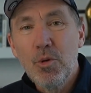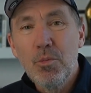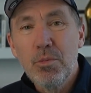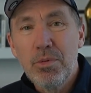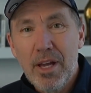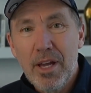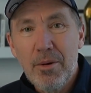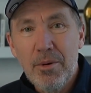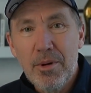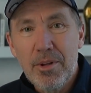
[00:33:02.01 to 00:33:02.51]

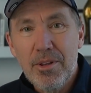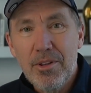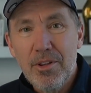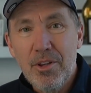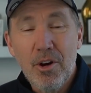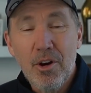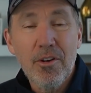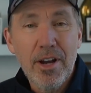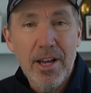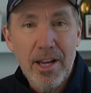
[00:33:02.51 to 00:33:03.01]
play with
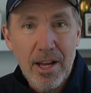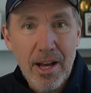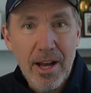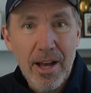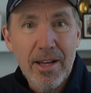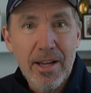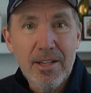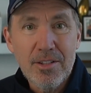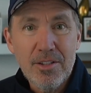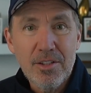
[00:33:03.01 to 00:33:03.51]
your
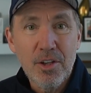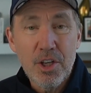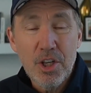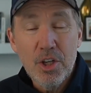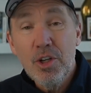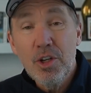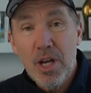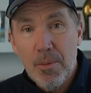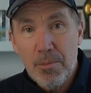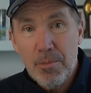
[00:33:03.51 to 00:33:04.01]
AI so
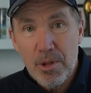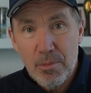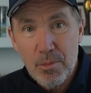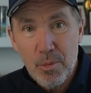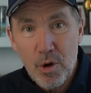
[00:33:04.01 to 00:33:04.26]
you come to the